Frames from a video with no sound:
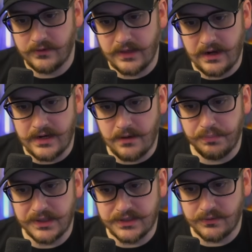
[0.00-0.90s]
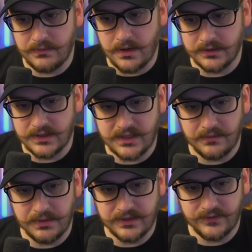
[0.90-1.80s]
They are now +3 malt
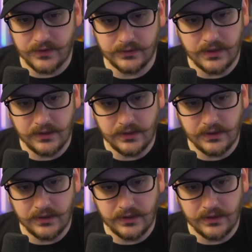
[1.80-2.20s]
instead of +4.